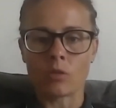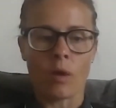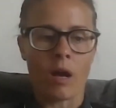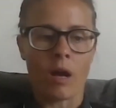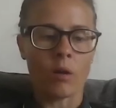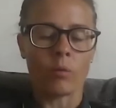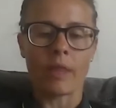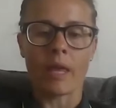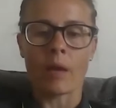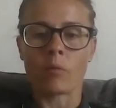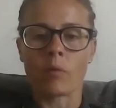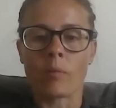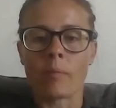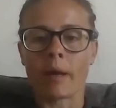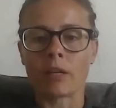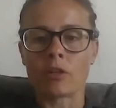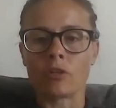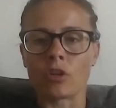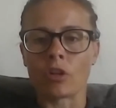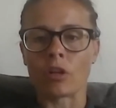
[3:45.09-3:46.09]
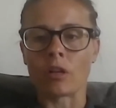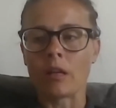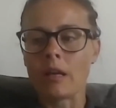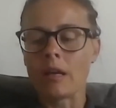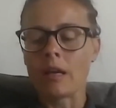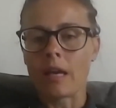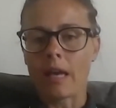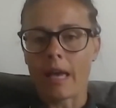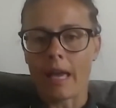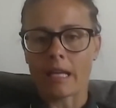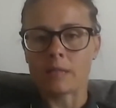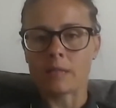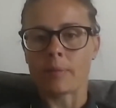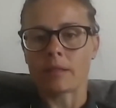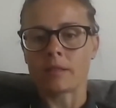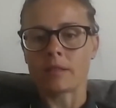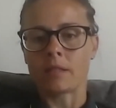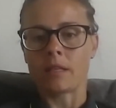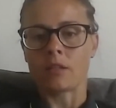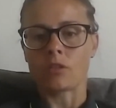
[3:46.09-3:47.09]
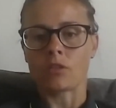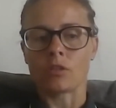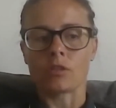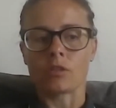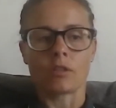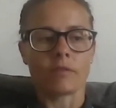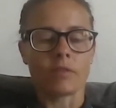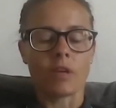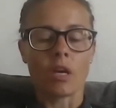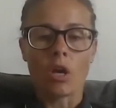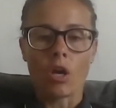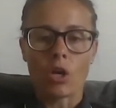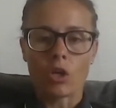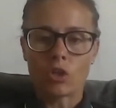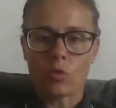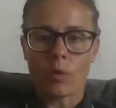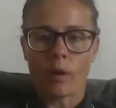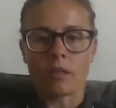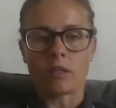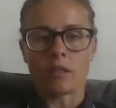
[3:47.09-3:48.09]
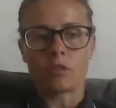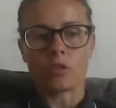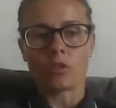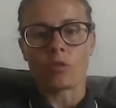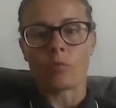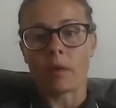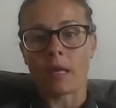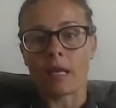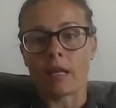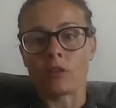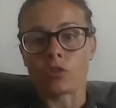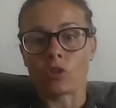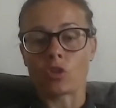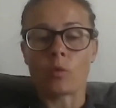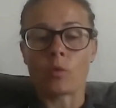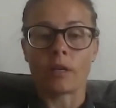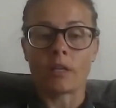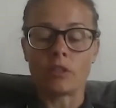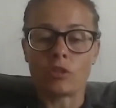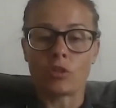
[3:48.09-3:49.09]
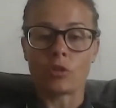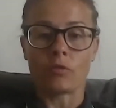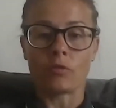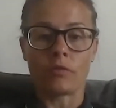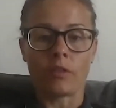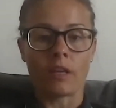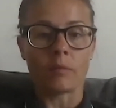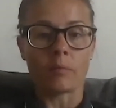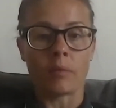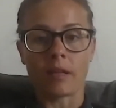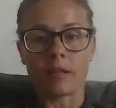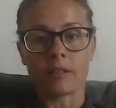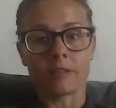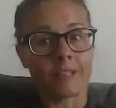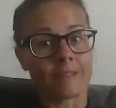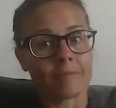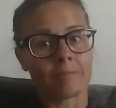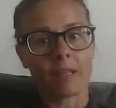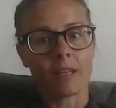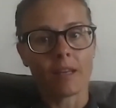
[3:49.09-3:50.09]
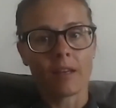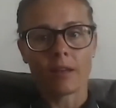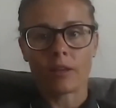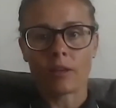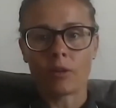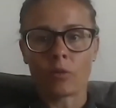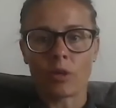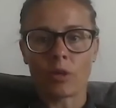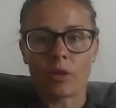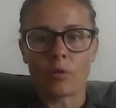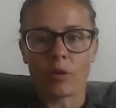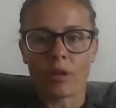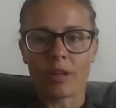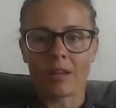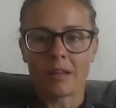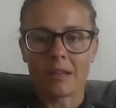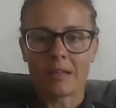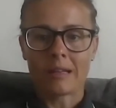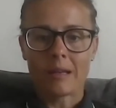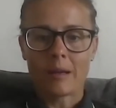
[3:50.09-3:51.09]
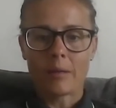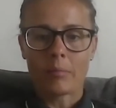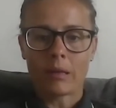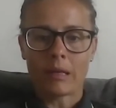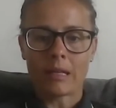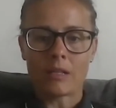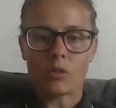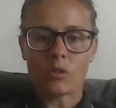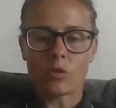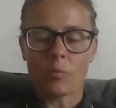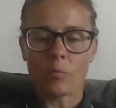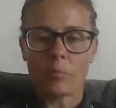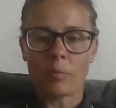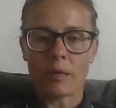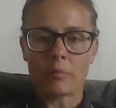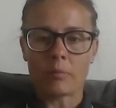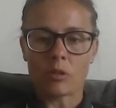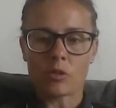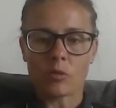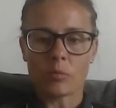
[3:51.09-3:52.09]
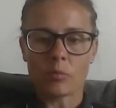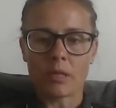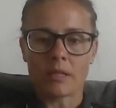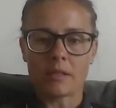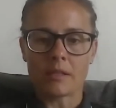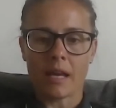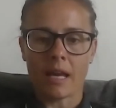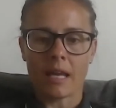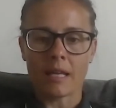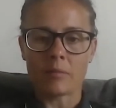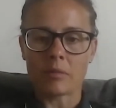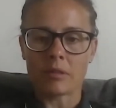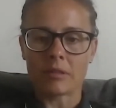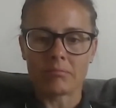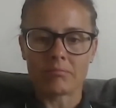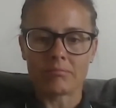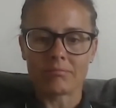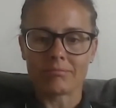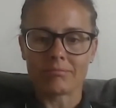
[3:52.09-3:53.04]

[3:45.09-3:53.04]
We're out there and we're managing expectations of 22 males or 22 females. And, you know, you're going to please some people some of the time and